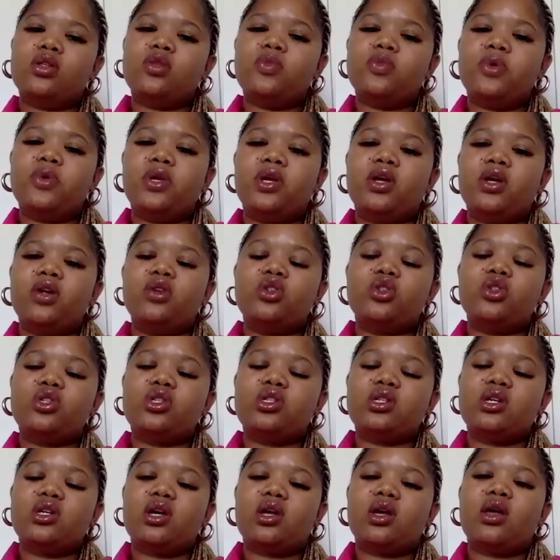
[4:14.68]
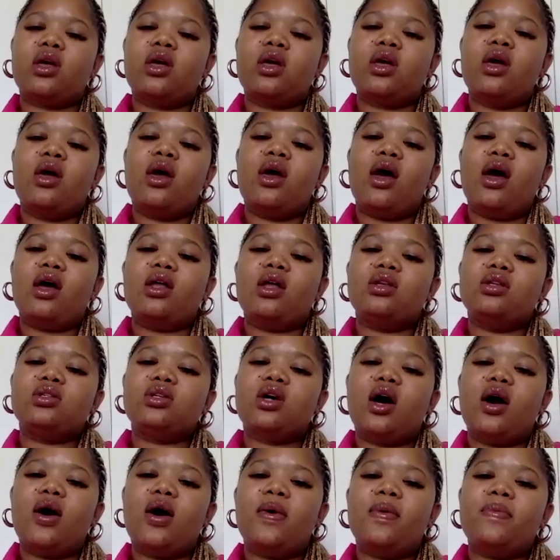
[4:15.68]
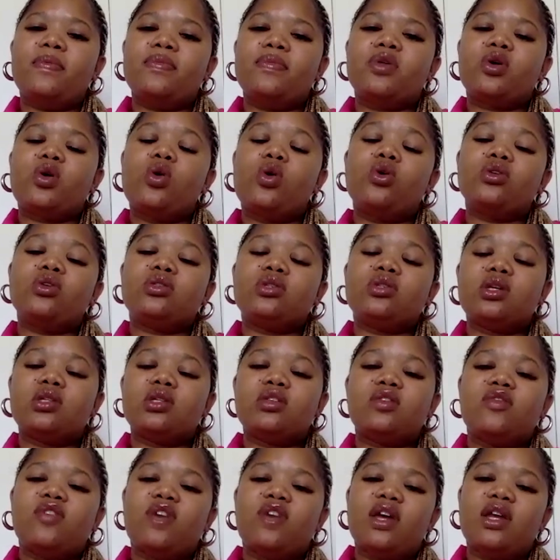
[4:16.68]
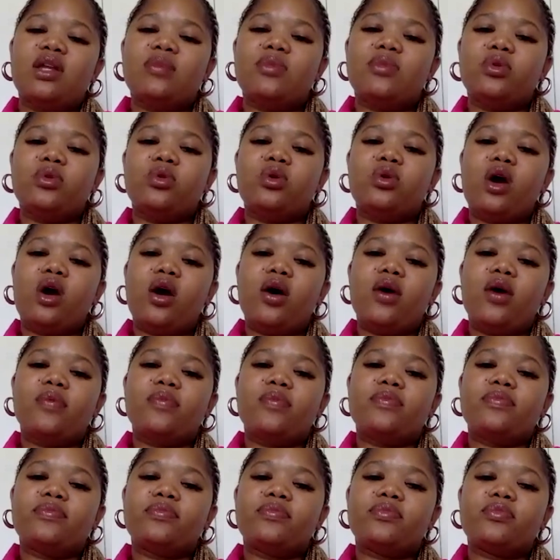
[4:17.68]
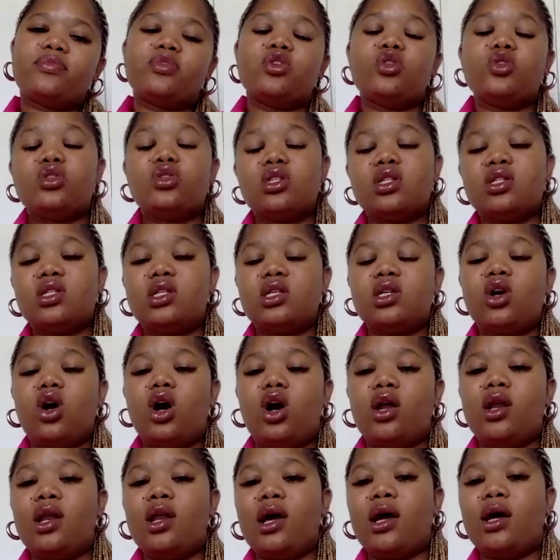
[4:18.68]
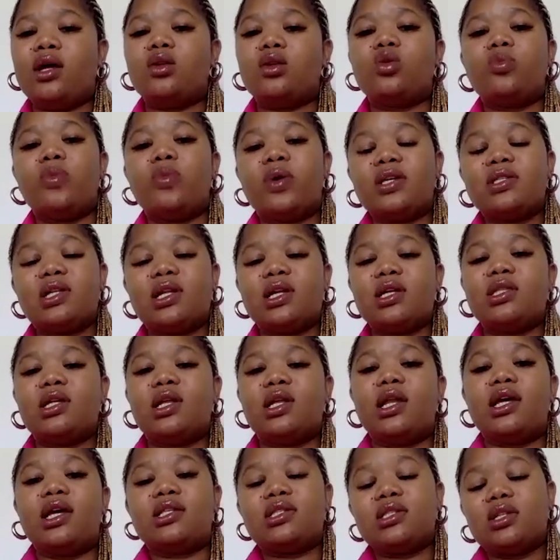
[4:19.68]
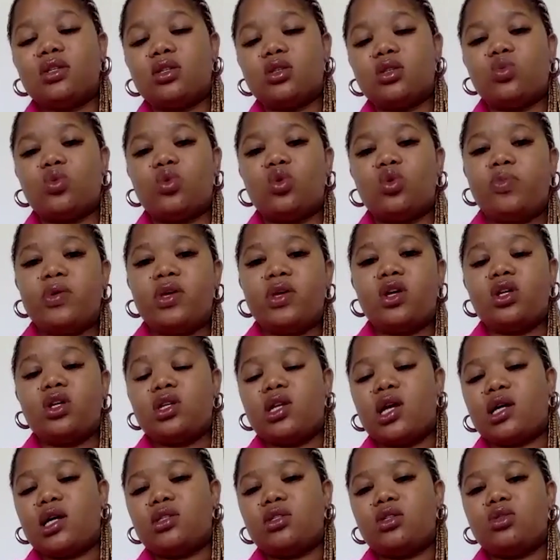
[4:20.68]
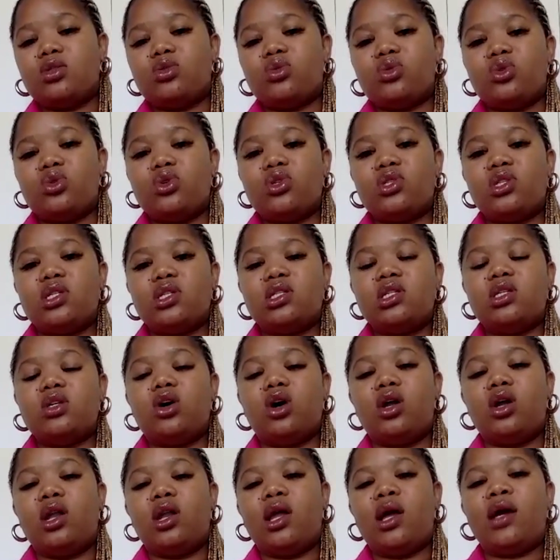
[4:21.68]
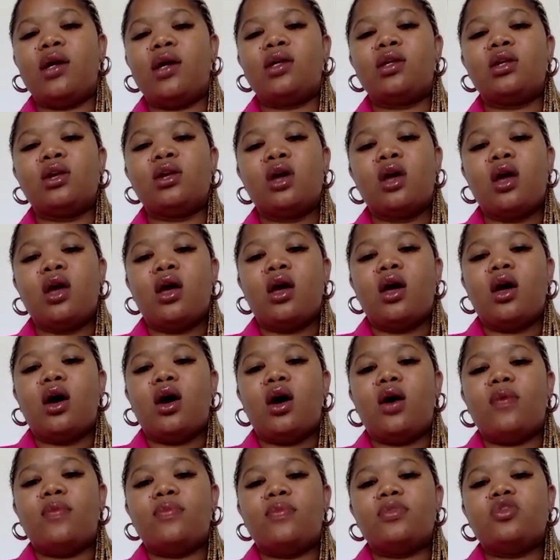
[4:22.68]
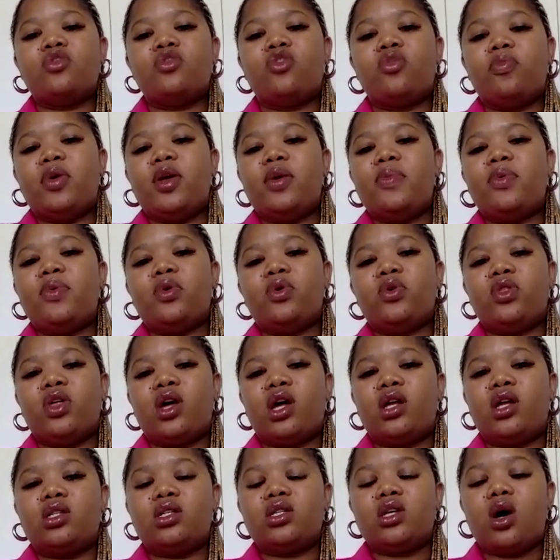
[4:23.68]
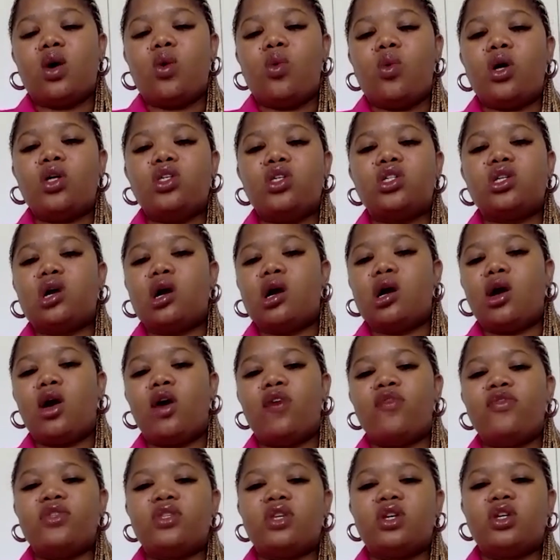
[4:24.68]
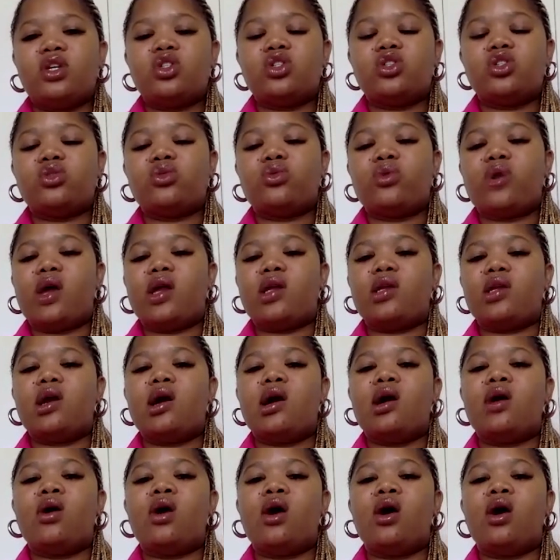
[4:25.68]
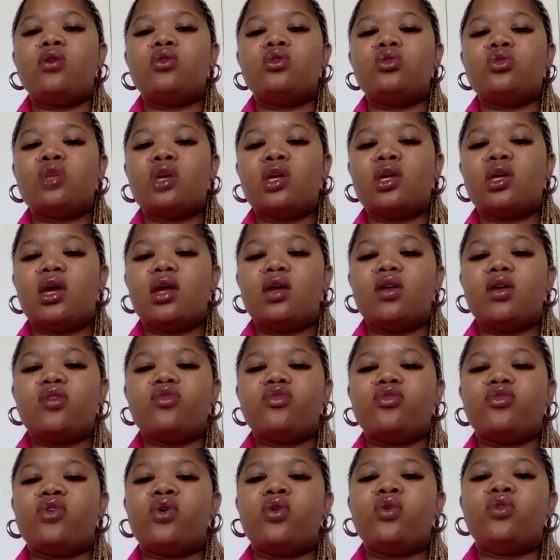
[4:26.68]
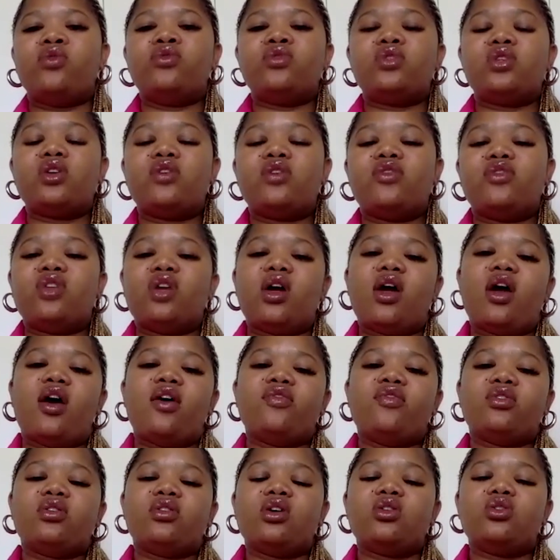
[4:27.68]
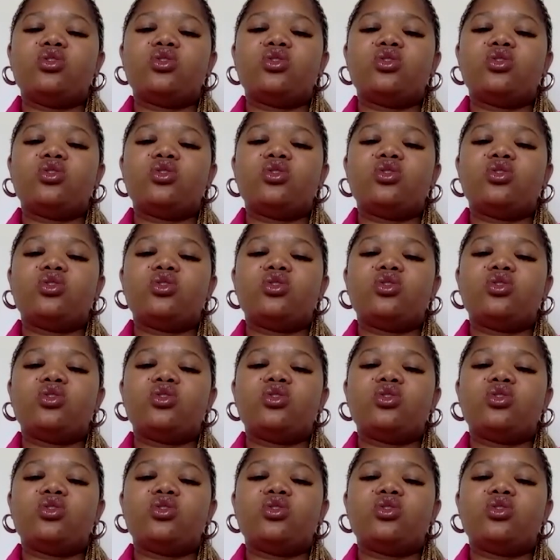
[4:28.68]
that's pretty interesting. And um, the course is available um, UCT online, or basically the lessons will be conducted through UCT online. Um, so for people that are watching our conversation right now, how do they get involved if they have an